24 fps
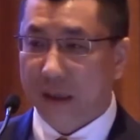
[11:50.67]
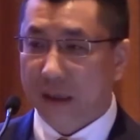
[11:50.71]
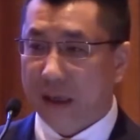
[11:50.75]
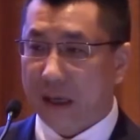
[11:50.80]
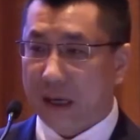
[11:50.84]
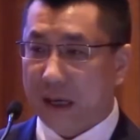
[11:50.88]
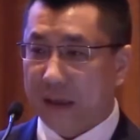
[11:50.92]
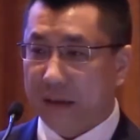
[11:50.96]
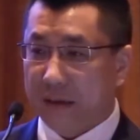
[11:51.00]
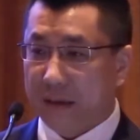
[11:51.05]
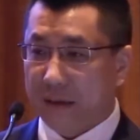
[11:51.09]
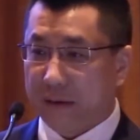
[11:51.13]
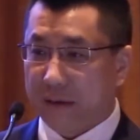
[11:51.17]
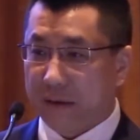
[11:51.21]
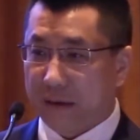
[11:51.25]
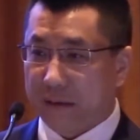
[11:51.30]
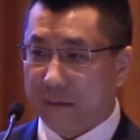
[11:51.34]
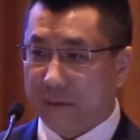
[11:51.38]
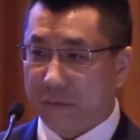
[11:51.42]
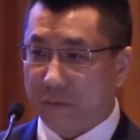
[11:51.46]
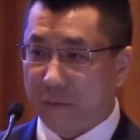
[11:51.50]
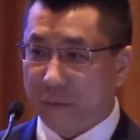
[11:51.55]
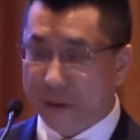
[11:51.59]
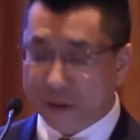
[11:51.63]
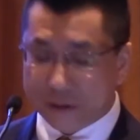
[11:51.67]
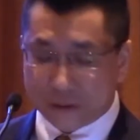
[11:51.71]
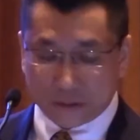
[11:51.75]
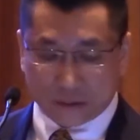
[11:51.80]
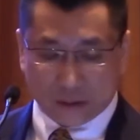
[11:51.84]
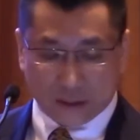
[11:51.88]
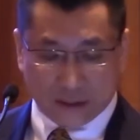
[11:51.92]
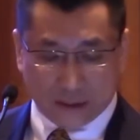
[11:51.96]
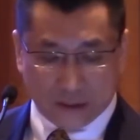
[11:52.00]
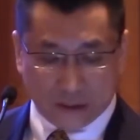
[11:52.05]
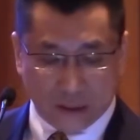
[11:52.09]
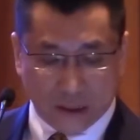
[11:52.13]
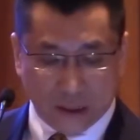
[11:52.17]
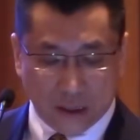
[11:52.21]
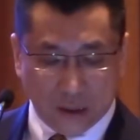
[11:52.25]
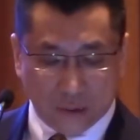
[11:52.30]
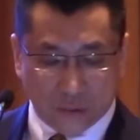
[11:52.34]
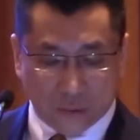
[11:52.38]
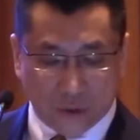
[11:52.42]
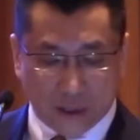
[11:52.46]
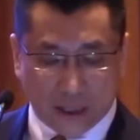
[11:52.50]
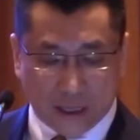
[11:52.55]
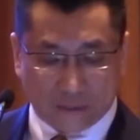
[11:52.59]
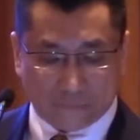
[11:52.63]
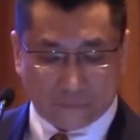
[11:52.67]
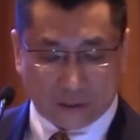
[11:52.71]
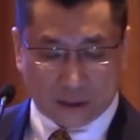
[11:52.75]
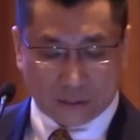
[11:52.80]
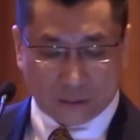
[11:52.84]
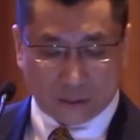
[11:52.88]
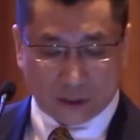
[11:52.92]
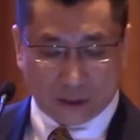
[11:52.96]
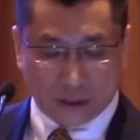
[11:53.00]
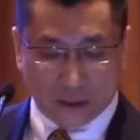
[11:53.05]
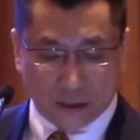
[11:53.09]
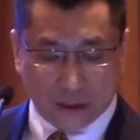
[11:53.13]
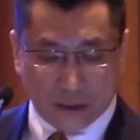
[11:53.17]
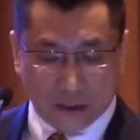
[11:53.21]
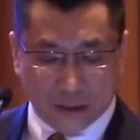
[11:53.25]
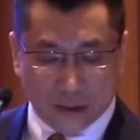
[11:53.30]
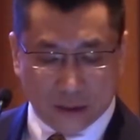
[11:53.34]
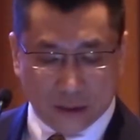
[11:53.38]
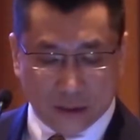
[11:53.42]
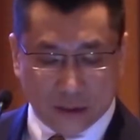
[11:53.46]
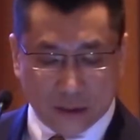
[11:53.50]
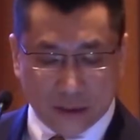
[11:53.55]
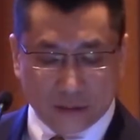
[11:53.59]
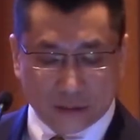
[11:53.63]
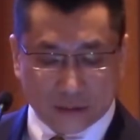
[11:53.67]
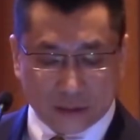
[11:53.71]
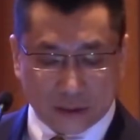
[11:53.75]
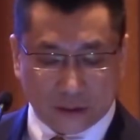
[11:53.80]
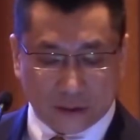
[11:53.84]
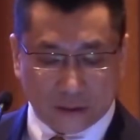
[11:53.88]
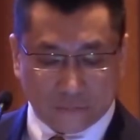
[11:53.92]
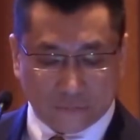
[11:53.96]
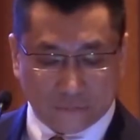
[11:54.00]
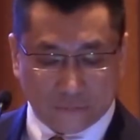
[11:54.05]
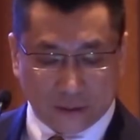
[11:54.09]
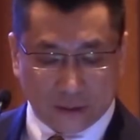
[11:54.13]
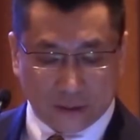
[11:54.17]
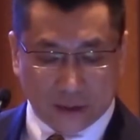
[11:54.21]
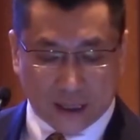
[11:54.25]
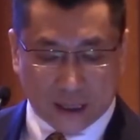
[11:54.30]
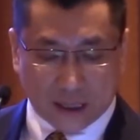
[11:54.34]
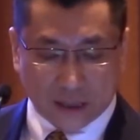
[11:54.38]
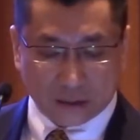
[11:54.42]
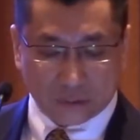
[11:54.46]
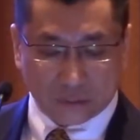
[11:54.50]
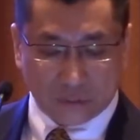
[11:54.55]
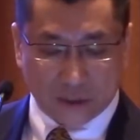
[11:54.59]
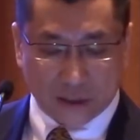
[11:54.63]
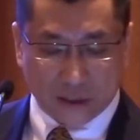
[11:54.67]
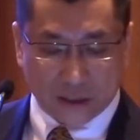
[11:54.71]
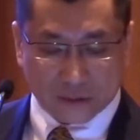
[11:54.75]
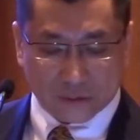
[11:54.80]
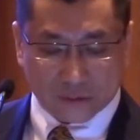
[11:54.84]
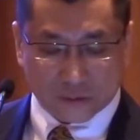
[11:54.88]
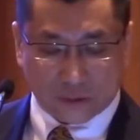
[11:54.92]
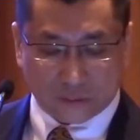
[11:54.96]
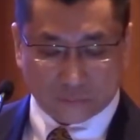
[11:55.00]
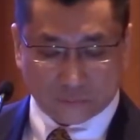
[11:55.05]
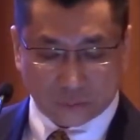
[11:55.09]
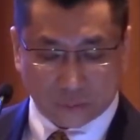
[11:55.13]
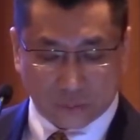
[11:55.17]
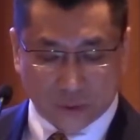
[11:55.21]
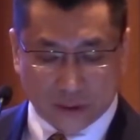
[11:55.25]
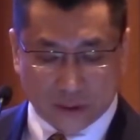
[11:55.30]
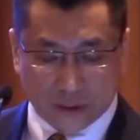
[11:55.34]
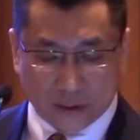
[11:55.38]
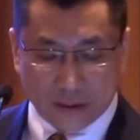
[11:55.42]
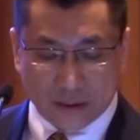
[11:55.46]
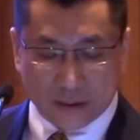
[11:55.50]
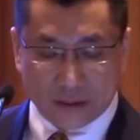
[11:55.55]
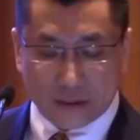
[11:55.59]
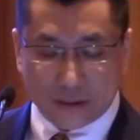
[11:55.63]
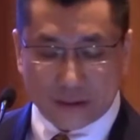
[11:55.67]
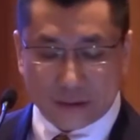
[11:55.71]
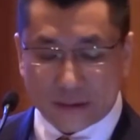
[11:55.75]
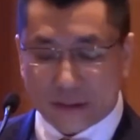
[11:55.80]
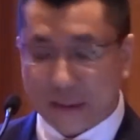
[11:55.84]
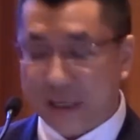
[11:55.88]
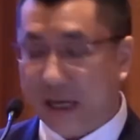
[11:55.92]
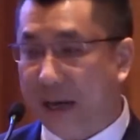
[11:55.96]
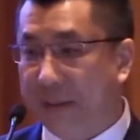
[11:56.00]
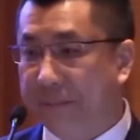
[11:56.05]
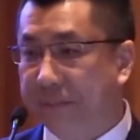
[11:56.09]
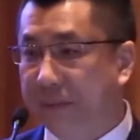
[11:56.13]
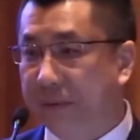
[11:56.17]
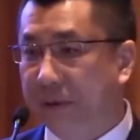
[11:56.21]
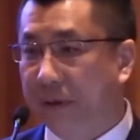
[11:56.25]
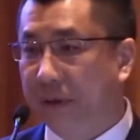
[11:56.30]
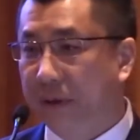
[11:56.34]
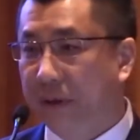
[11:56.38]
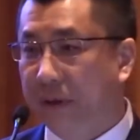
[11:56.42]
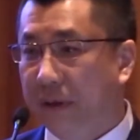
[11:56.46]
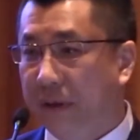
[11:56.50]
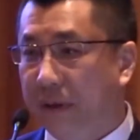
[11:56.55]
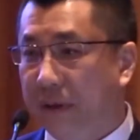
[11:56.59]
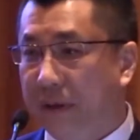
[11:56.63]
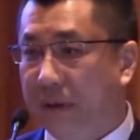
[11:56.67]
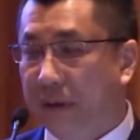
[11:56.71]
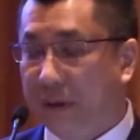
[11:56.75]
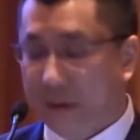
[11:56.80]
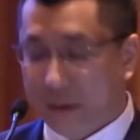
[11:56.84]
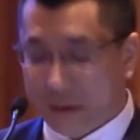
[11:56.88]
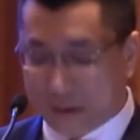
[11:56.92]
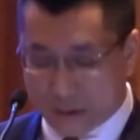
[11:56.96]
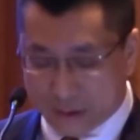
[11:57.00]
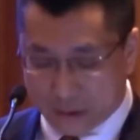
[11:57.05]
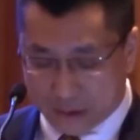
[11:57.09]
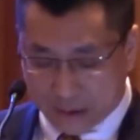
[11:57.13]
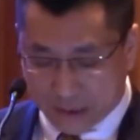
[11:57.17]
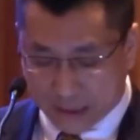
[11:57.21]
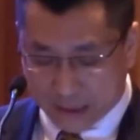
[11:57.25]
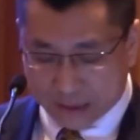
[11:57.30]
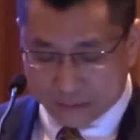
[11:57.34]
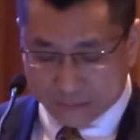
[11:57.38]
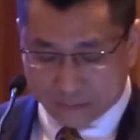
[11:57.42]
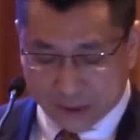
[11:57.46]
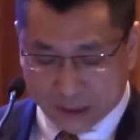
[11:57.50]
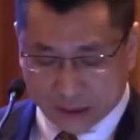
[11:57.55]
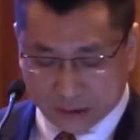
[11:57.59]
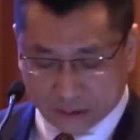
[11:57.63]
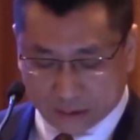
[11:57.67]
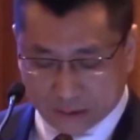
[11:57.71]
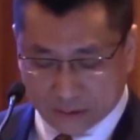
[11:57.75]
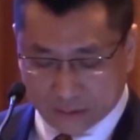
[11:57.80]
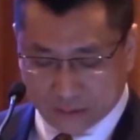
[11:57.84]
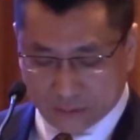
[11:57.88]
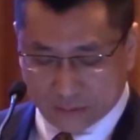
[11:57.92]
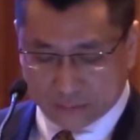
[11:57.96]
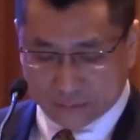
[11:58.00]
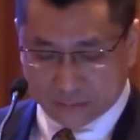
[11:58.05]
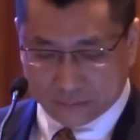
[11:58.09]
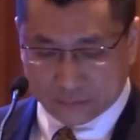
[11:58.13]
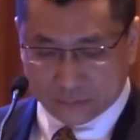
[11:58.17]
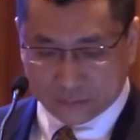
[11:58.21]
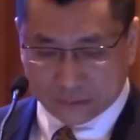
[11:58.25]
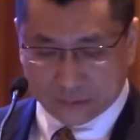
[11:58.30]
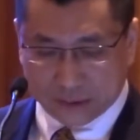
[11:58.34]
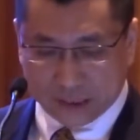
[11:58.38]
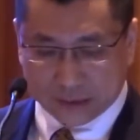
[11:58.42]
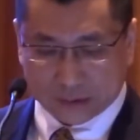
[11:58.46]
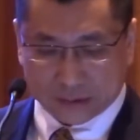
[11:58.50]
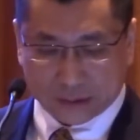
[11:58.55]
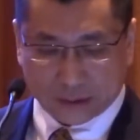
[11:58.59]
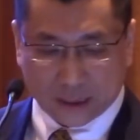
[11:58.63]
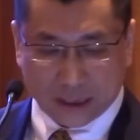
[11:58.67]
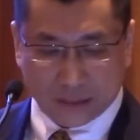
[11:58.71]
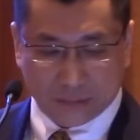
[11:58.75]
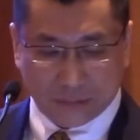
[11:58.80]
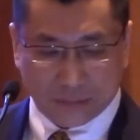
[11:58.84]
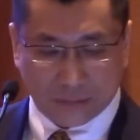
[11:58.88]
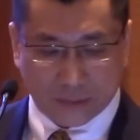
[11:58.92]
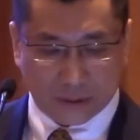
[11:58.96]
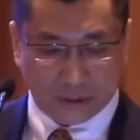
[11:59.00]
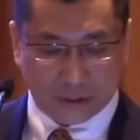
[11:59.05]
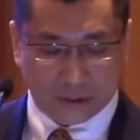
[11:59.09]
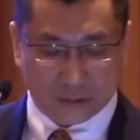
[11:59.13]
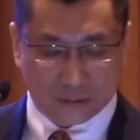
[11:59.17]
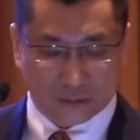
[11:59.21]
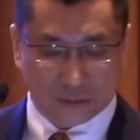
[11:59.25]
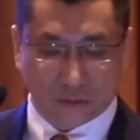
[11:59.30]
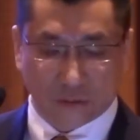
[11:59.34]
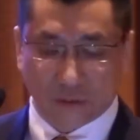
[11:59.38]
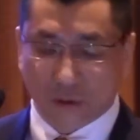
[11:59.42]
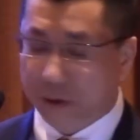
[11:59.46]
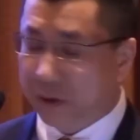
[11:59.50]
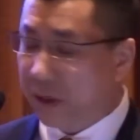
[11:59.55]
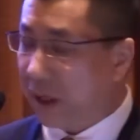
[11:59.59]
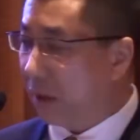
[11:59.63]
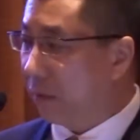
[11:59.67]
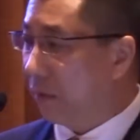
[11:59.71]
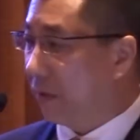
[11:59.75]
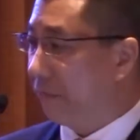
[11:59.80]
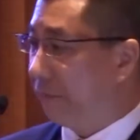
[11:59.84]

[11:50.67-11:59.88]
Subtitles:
And recently we have our Internet of Things hardware, software tapped and monitored. That's the capability. So look at our